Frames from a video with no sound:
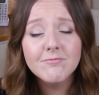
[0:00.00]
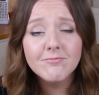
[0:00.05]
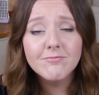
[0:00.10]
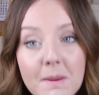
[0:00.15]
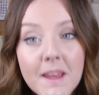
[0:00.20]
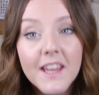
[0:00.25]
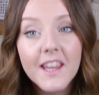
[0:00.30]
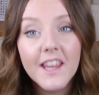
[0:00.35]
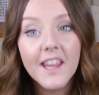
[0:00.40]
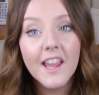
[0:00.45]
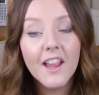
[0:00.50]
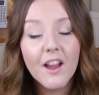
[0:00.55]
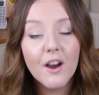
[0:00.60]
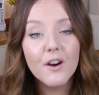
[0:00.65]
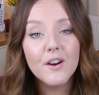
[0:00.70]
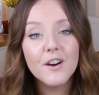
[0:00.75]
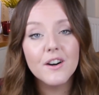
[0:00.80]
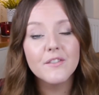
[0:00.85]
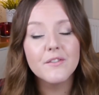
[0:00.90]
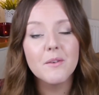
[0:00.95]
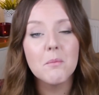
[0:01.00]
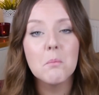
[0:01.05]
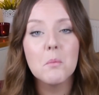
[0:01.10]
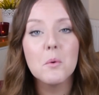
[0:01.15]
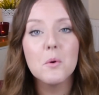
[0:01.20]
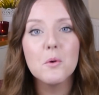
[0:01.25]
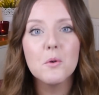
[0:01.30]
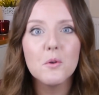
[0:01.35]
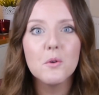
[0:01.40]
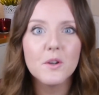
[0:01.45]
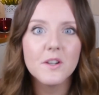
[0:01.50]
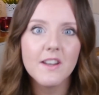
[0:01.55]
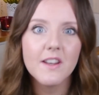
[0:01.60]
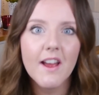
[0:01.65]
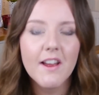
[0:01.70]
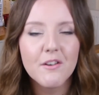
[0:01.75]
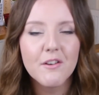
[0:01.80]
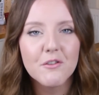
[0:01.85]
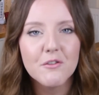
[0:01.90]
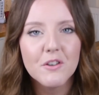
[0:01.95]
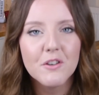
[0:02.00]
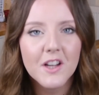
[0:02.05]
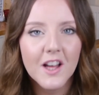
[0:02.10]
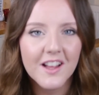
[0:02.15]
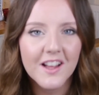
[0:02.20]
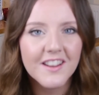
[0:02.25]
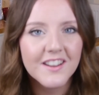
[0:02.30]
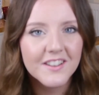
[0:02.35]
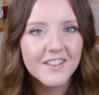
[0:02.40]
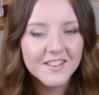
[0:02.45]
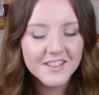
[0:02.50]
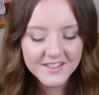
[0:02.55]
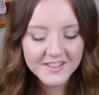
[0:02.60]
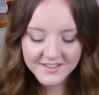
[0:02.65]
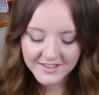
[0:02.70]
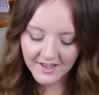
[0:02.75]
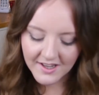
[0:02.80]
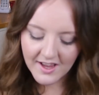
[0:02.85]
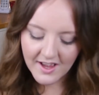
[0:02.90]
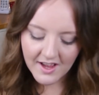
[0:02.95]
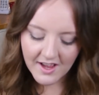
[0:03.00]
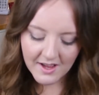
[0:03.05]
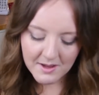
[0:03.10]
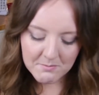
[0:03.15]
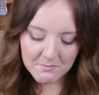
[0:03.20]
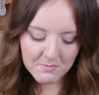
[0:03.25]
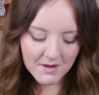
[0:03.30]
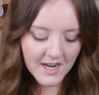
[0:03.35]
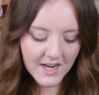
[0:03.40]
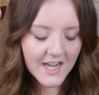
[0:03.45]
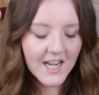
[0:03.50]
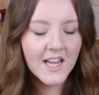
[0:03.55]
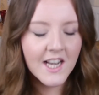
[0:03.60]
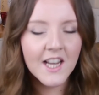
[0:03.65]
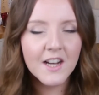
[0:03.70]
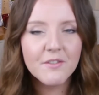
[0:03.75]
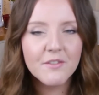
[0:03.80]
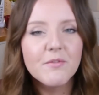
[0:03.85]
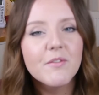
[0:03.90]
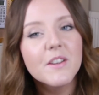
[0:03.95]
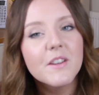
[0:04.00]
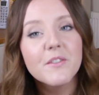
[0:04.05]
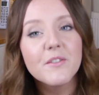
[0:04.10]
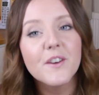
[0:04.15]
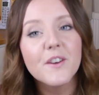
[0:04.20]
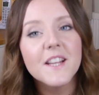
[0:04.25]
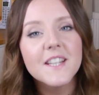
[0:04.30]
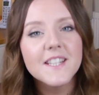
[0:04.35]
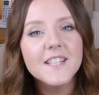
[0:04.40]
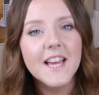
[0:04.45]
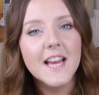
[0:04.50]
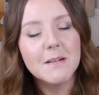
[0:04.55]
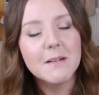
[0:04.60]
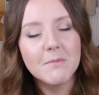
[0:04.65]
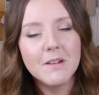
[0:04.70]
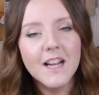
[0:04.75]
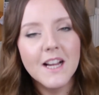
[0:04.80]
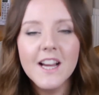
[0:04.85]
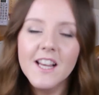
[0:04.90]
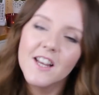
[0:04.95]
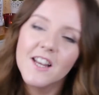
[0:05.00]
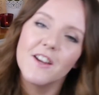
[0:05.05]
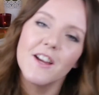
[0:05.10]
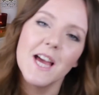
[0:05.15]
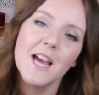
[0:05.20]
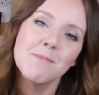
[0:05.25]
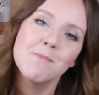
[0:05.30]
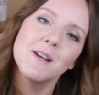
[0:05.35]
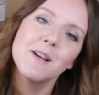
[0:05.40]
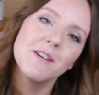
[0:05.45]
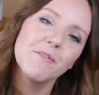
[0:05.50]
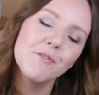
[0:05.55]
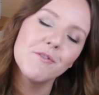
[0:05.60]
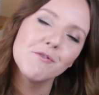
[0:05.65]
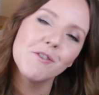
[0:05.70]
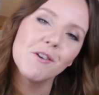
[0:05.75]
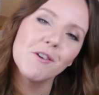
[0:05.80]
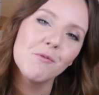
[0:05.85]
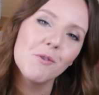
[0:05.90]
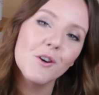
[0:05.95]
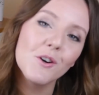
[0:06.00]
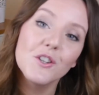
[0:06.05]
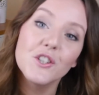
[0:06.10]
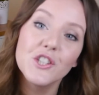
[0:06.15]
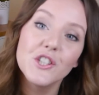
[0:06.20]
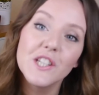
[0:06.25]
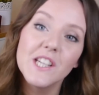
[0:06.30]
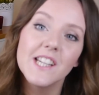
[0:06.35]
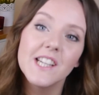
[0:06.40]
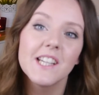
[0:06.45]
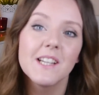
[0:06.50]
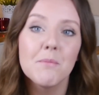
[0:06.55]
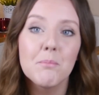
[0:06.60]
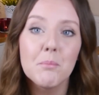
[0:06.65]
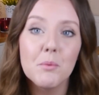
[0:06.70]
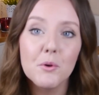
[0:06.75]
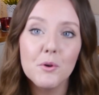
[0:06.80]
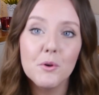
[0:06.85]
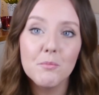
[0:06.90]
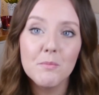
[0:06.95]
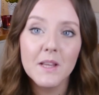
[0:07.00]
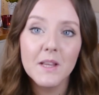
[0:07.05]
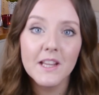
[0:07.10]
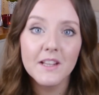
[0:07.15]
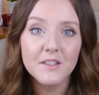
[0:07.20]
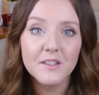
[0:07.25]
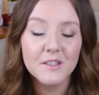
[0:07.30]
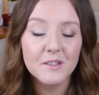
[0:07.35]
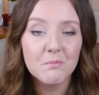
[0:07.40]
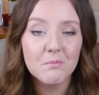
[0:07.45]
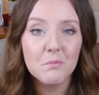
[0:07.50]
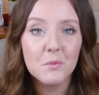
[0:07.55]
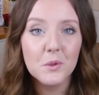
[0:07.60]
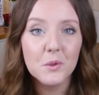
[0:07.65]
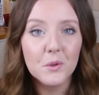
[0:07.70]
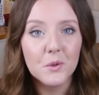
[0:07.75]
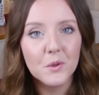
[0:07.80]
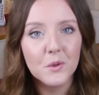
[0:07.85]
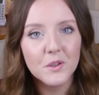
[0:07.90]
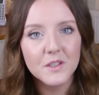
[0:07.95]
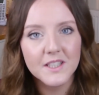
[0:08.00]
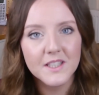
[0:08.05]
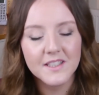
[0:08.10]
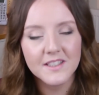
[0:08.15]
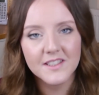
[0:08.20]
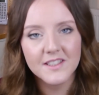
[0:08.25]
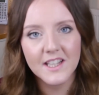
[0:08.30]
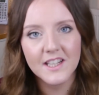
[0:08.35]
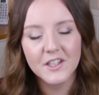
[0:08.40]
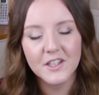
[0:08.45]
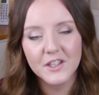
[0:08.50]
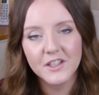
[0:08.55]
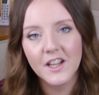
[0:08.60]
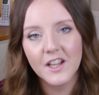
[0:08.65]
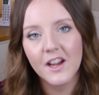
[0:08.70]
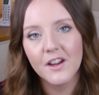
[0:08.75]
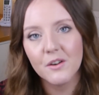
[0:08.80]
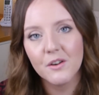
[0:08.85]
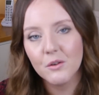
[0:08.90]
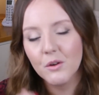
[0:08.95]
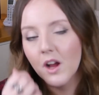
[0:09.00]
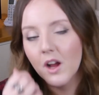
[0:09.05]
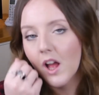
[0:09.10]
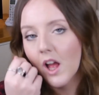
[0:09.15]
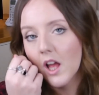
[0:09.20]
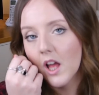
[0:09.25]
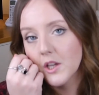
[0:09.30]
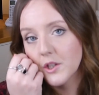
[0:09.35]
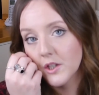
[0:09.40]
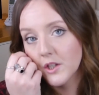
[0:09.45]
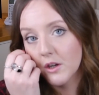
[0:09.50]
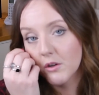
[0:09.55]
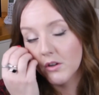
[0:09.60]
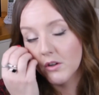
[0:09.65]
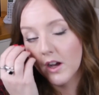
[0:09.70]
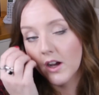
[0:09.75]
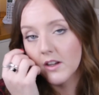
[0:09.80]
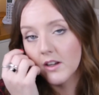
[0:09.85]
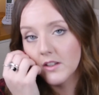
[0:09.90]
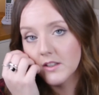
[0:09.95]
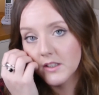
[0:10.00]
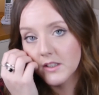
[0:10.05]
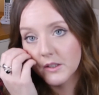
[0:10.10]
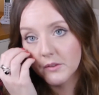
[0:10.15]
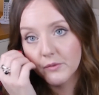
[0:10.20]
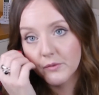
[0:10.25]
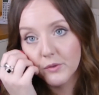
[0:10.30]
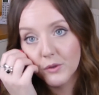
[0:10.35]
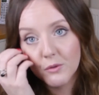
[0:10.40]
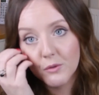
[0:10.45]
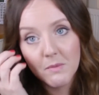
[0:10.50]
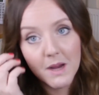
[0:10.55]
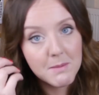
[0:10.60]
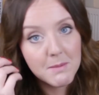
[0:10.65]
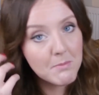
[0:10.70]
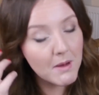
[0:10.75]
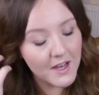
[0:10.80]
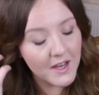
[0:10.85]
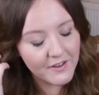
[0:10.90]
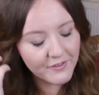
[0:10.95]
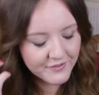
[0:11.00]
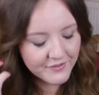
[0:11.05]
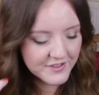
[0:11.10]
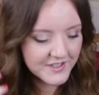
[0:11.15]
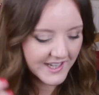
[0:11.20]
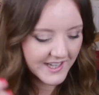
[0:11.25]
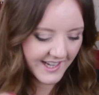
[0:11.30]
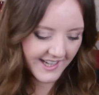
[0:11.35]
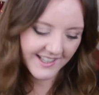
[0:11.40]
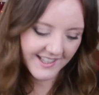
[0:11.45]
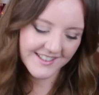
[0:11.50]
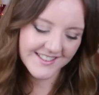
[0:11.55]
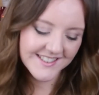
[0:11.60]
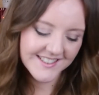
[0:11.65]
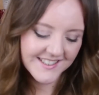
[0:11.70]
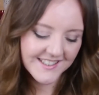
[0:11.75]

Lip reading: Speaking of more nail colours, my lovely friend Emma, hello Emma if you are watching, bought me some more Sensational gel colours for my birthday.